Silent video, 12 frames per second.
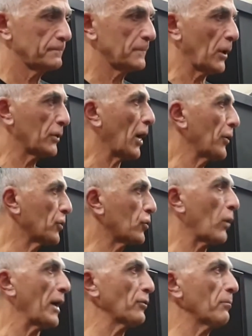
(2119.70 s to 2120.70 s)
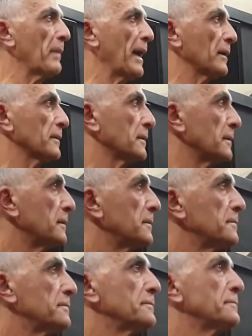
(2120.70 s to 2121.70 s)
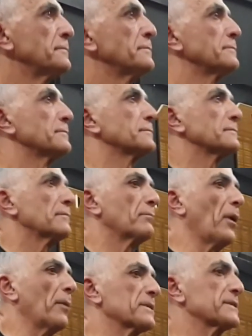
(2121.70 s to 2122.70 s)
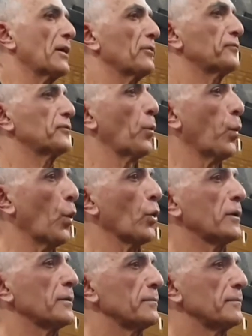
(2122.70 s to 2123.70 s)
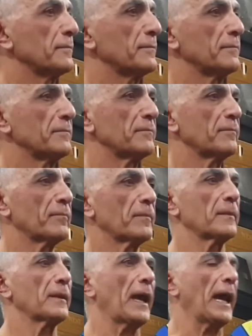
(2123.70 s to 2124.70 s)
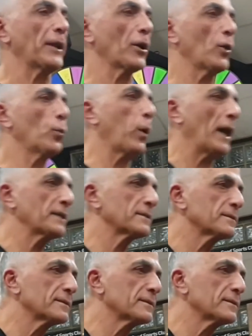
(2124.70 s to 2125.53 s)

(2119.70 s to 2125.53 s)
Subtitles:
I go to Cradle Mountain by myself to walk, and I wait